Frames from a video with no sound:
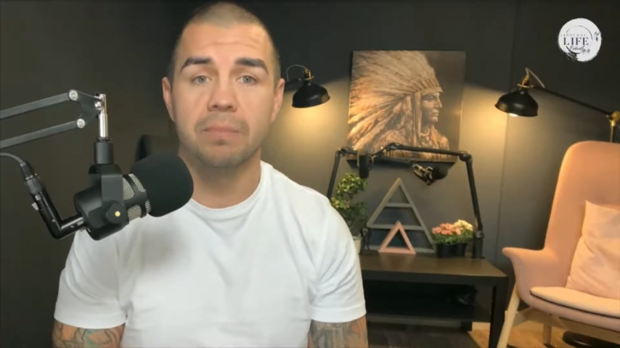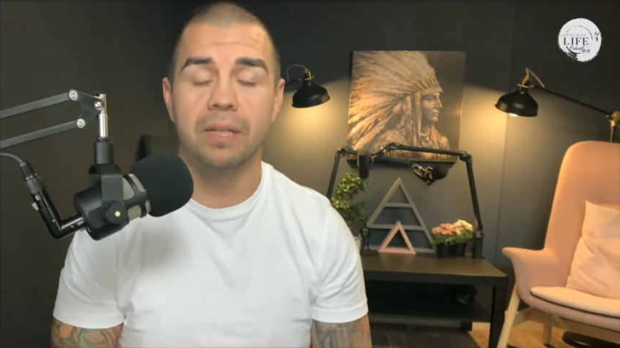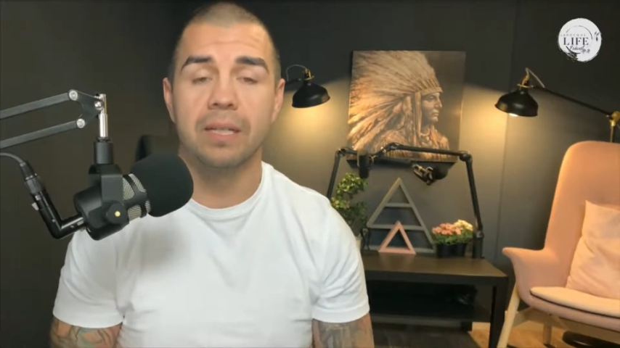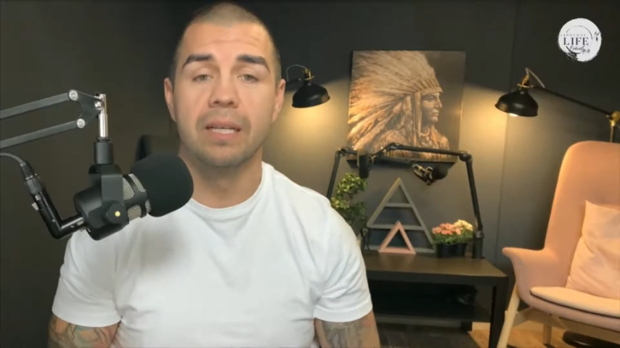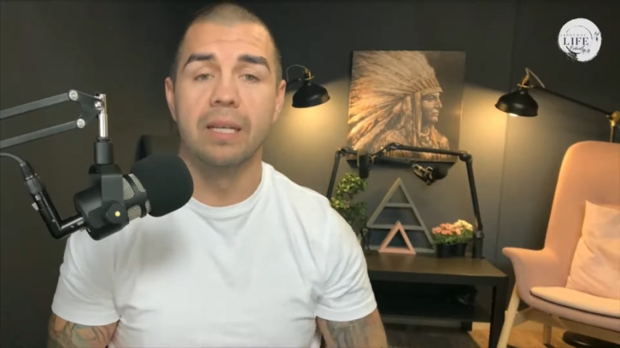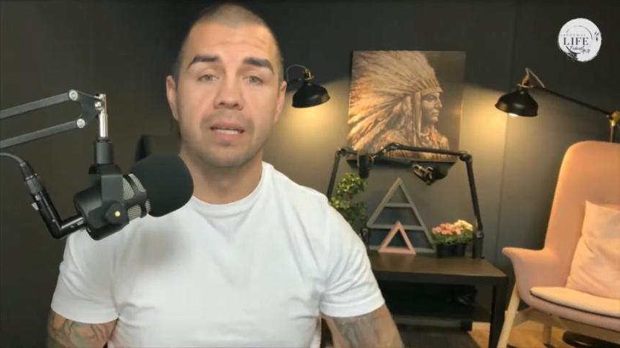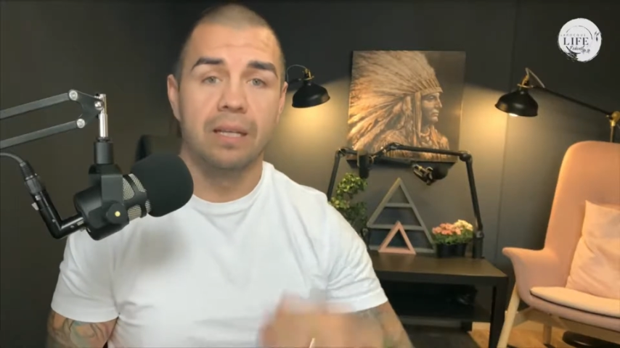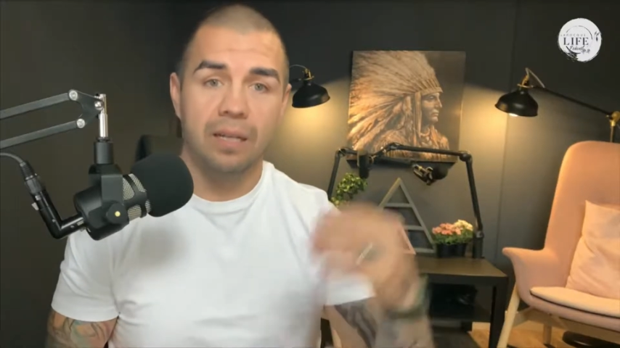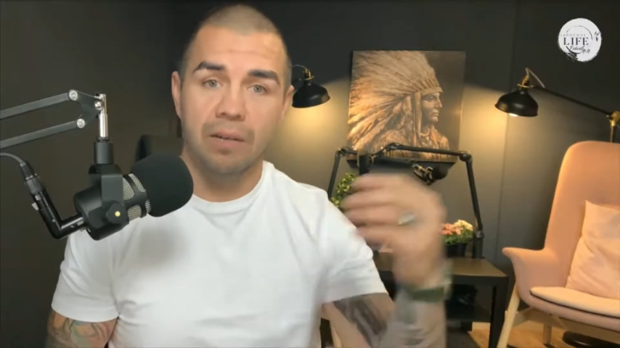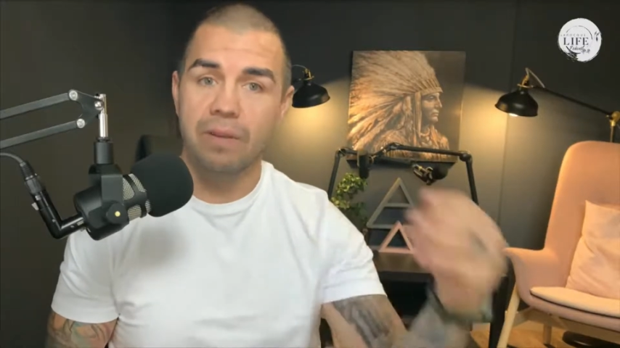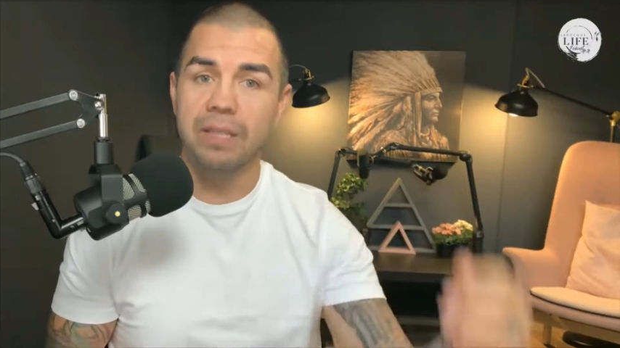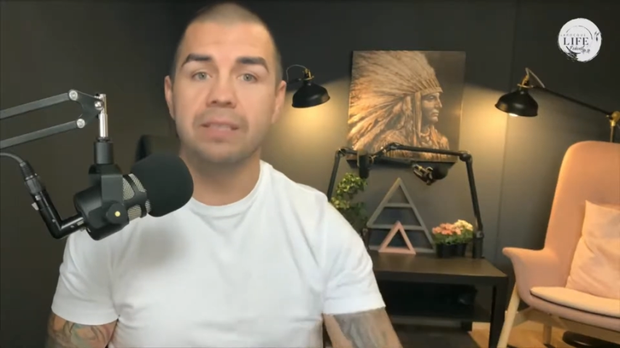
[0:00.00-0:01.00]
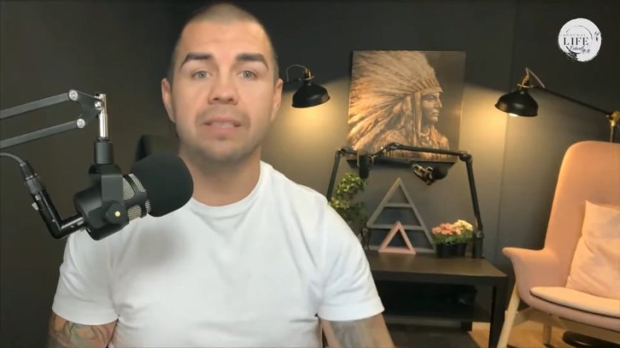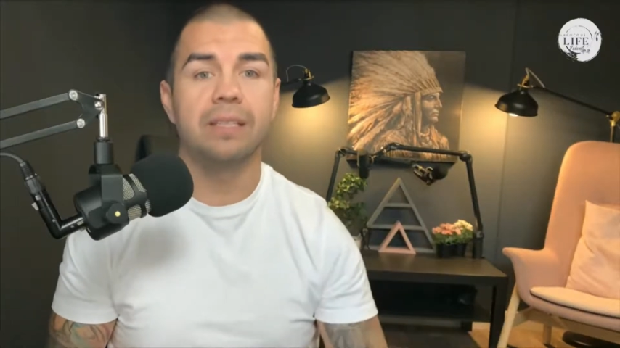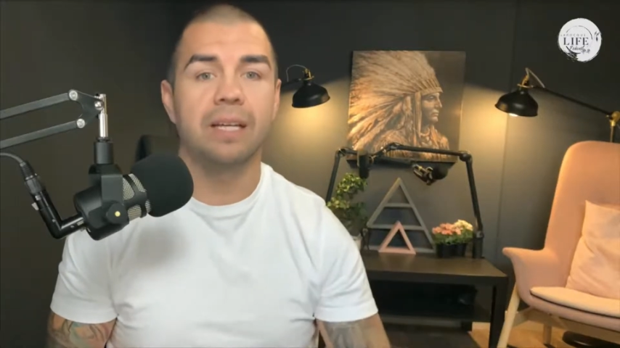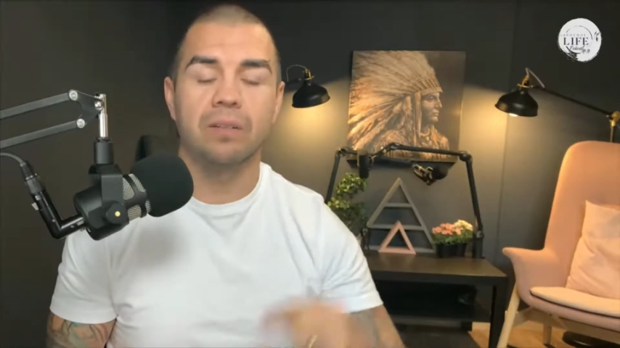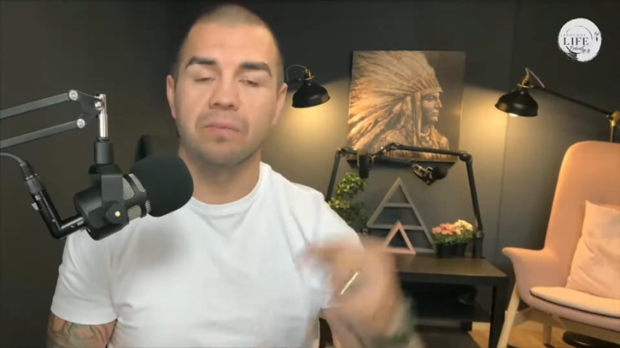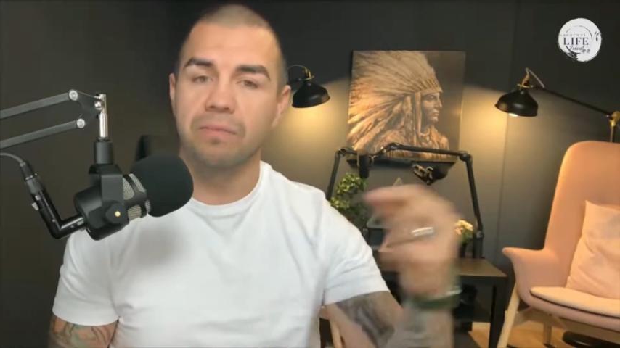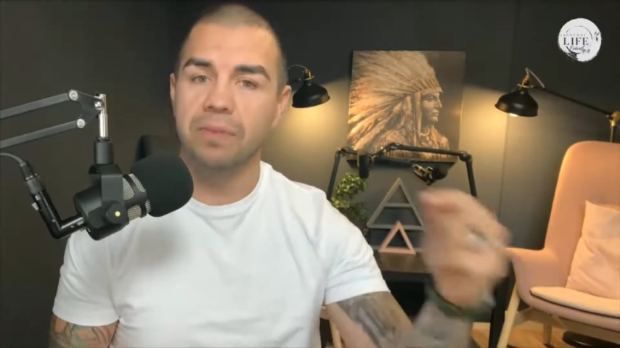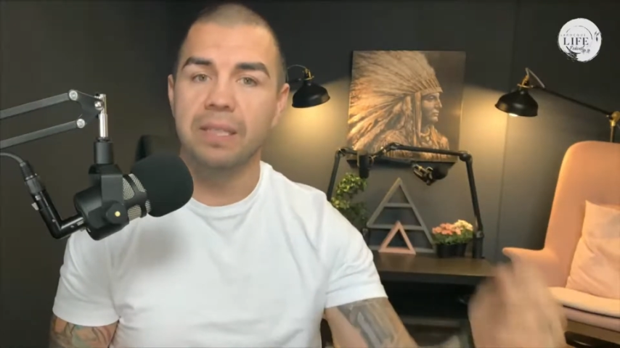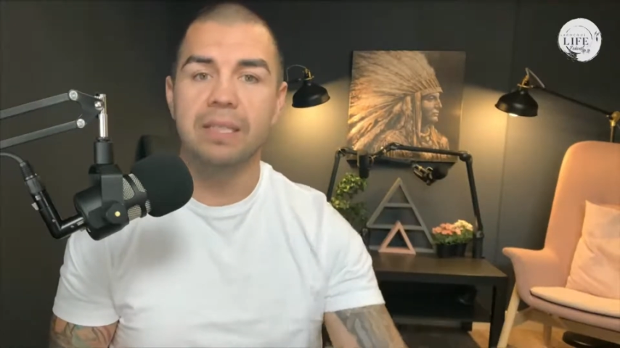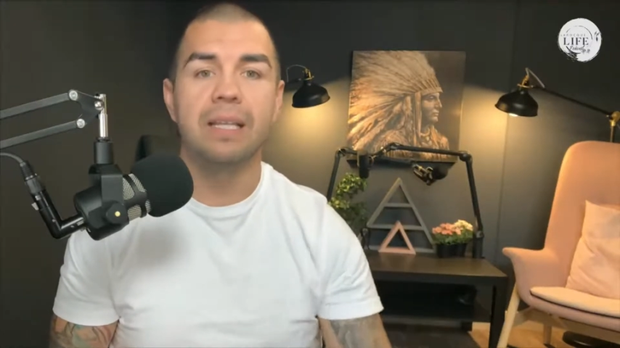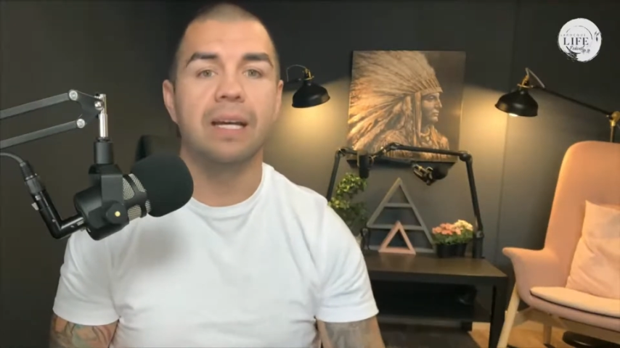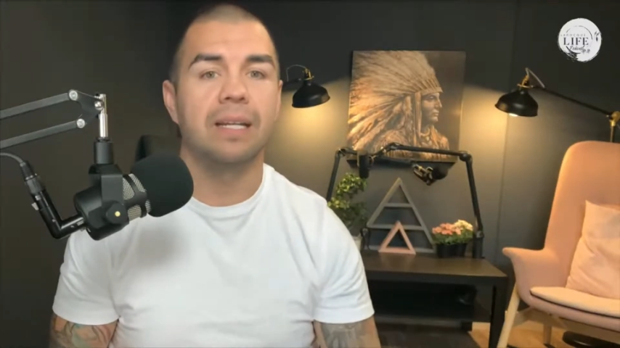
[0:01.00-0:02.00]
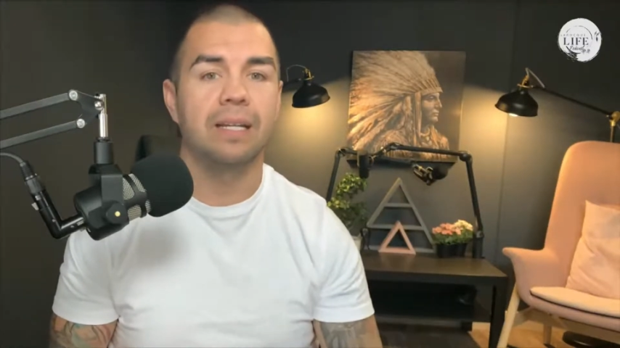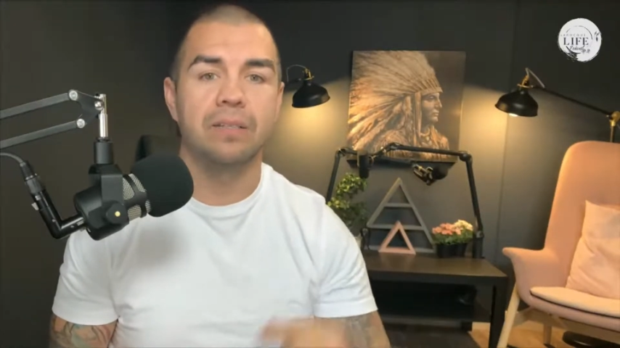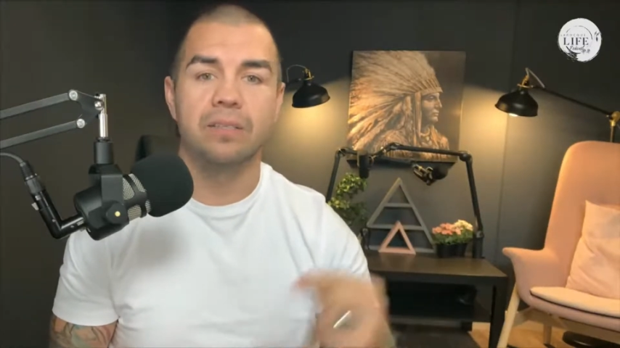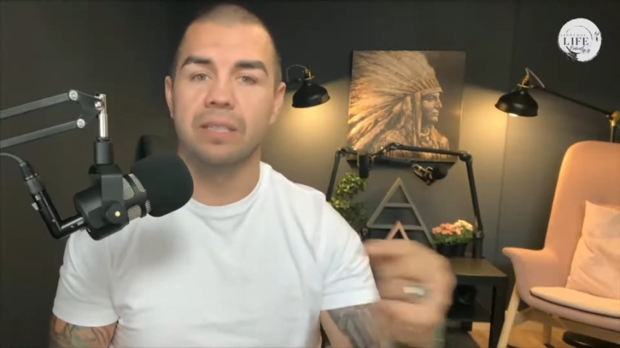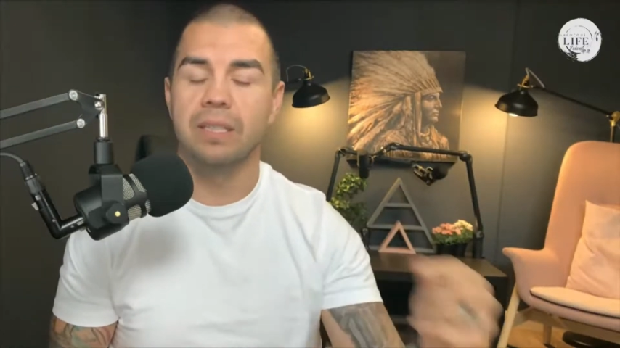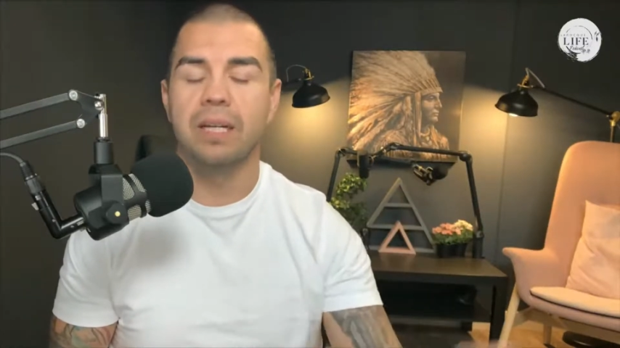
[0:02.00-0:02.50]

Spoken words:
But eventually, that'll feed that energy.